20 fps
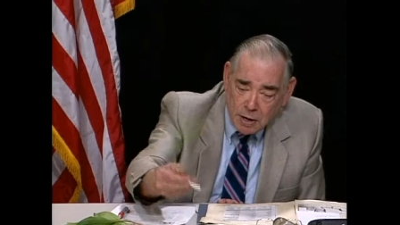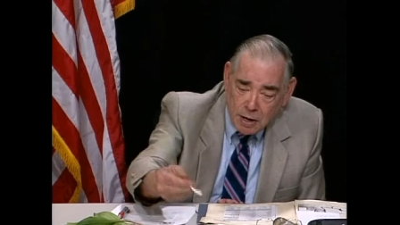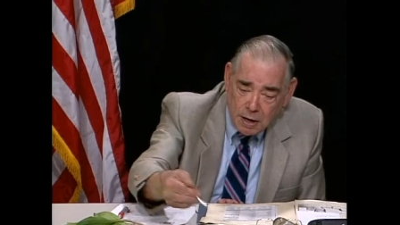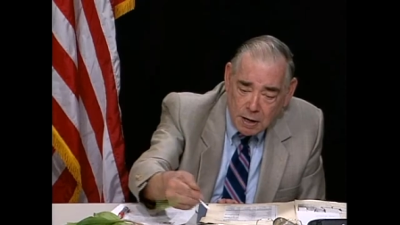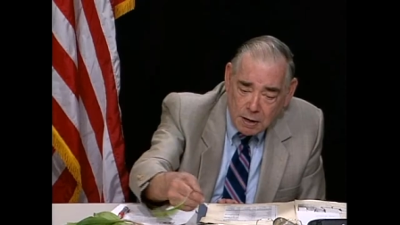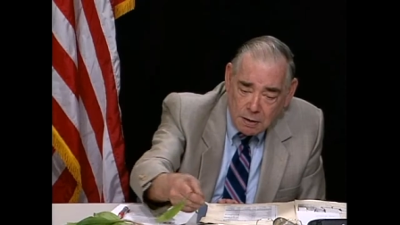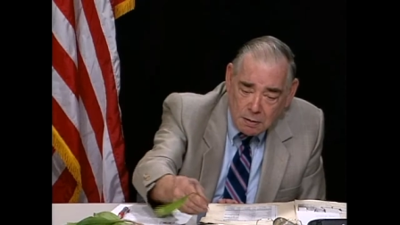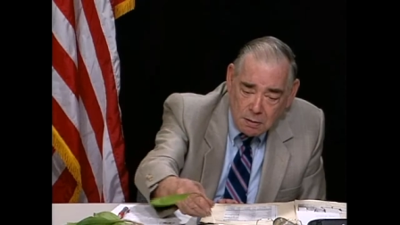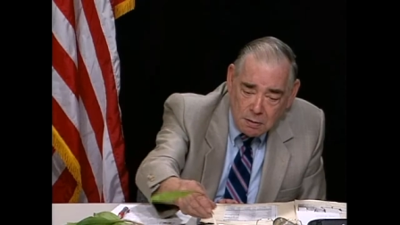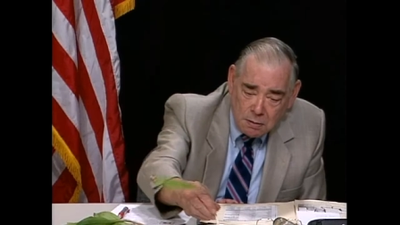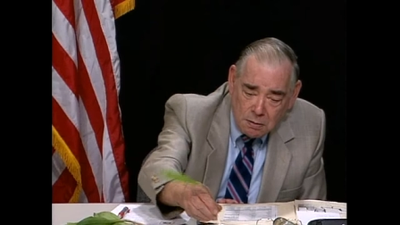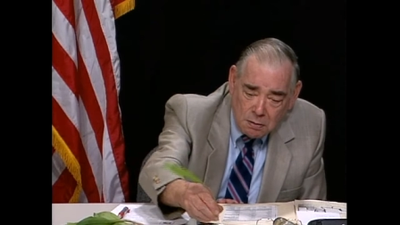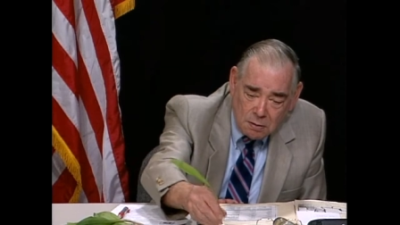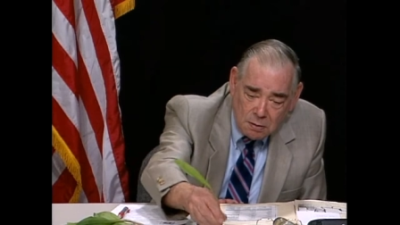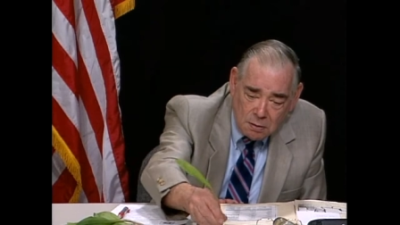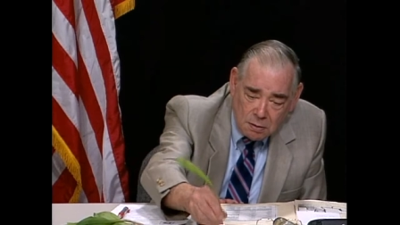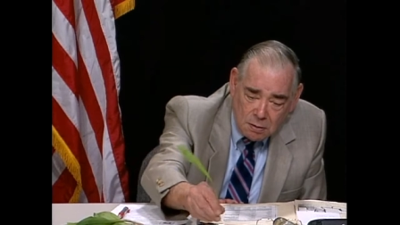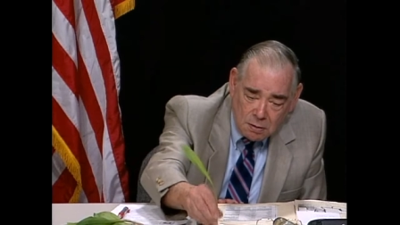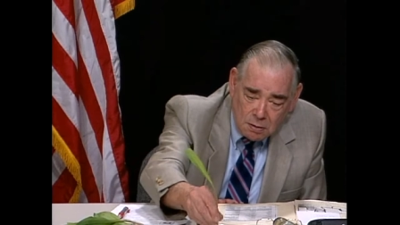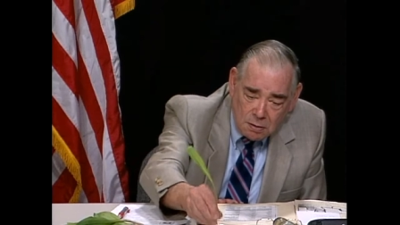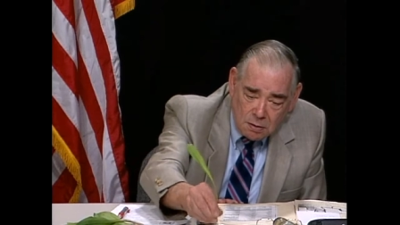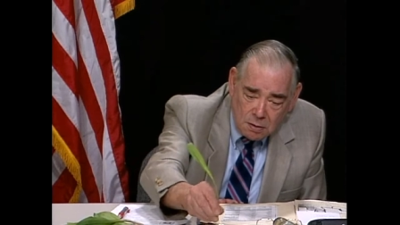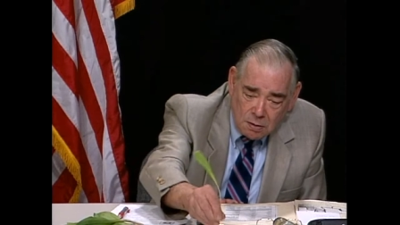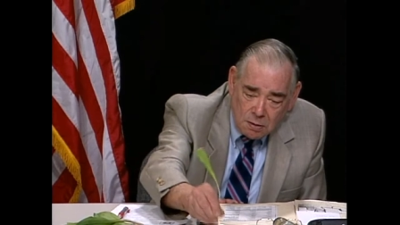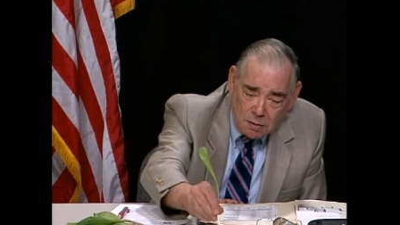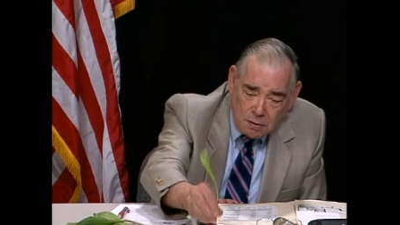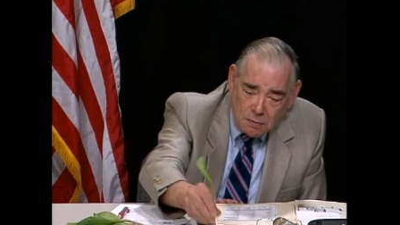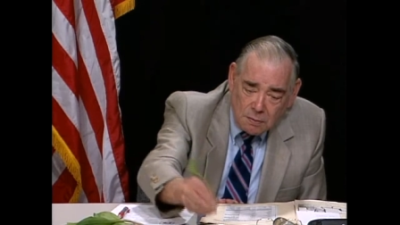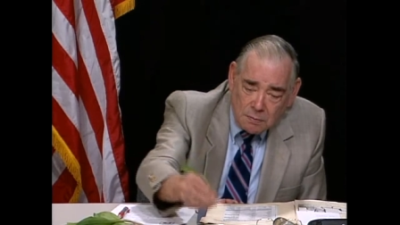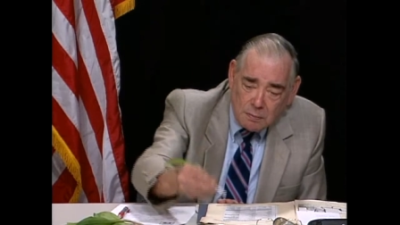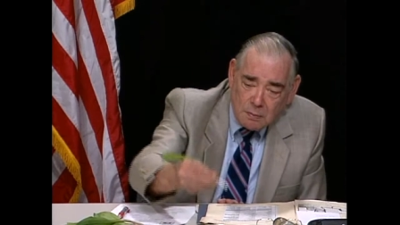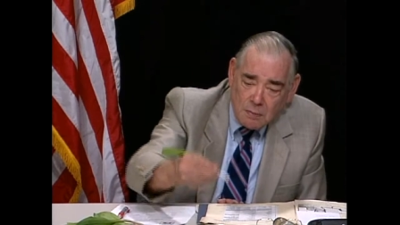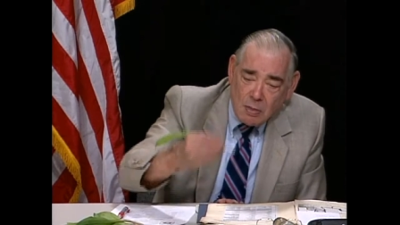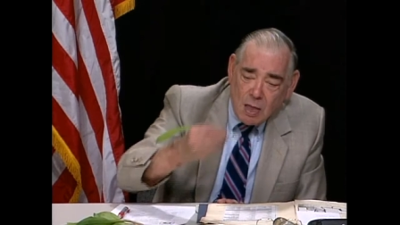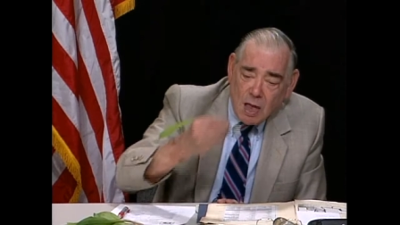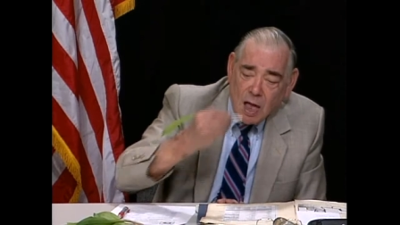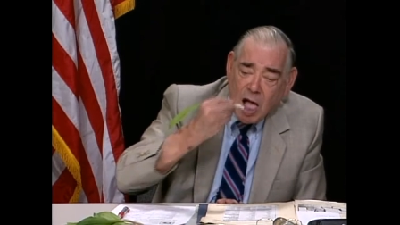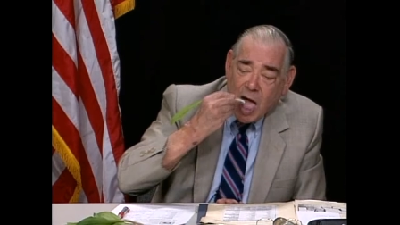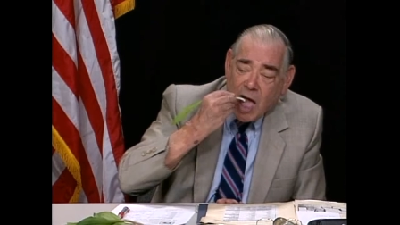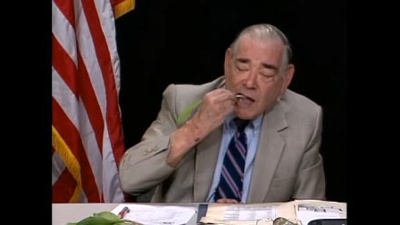okay? I'm
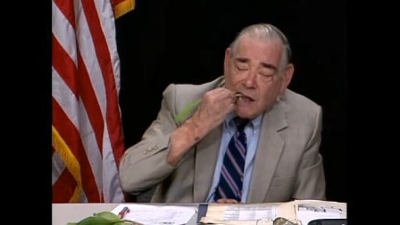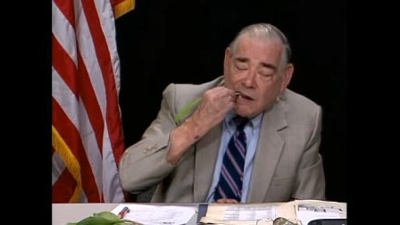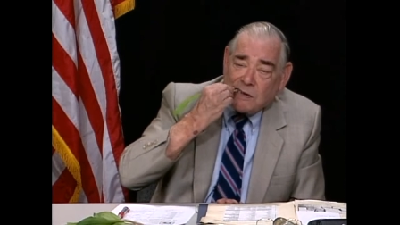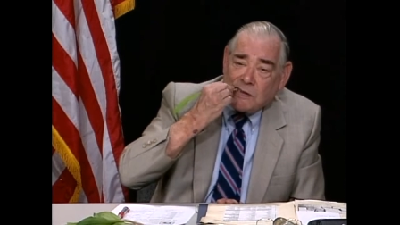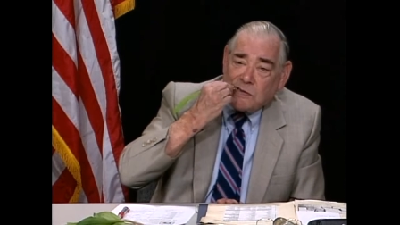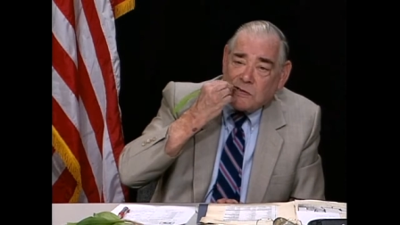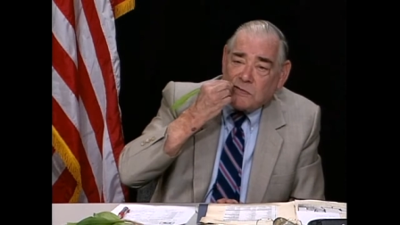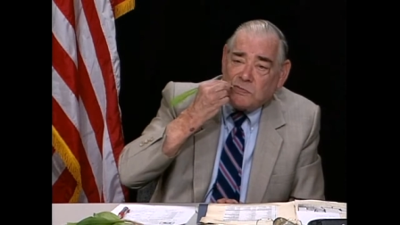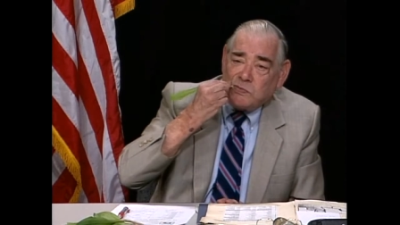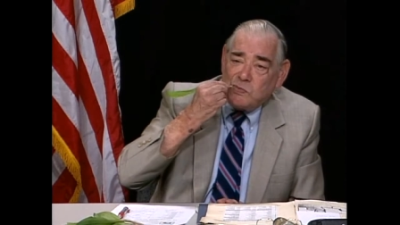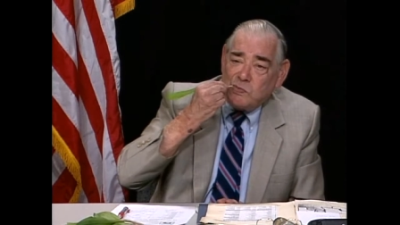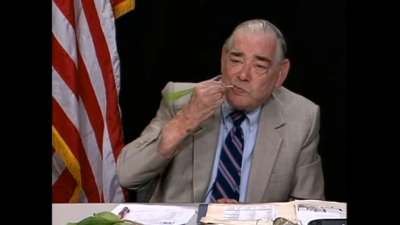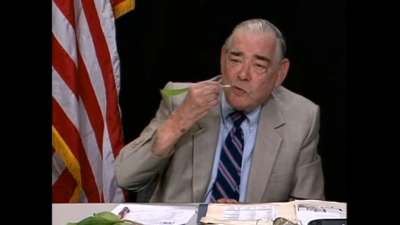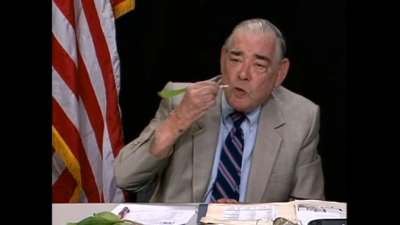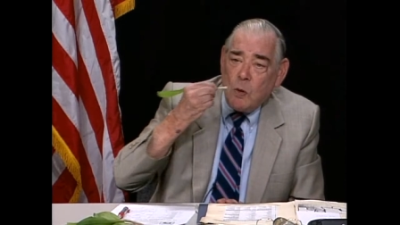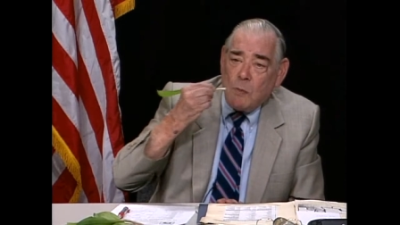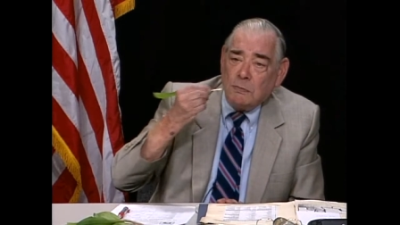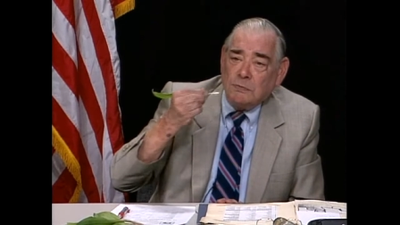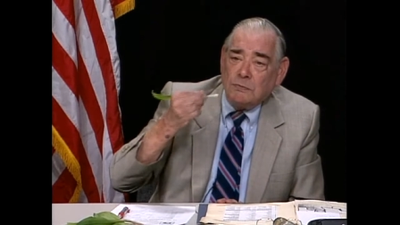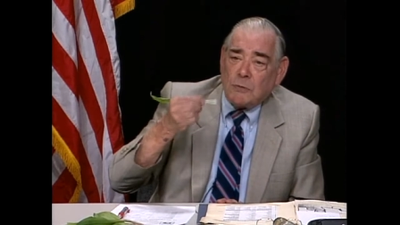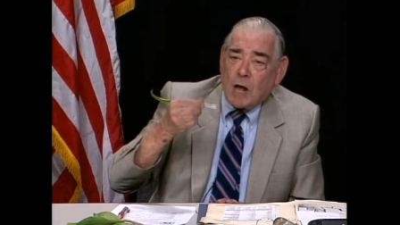okay right now. Yes.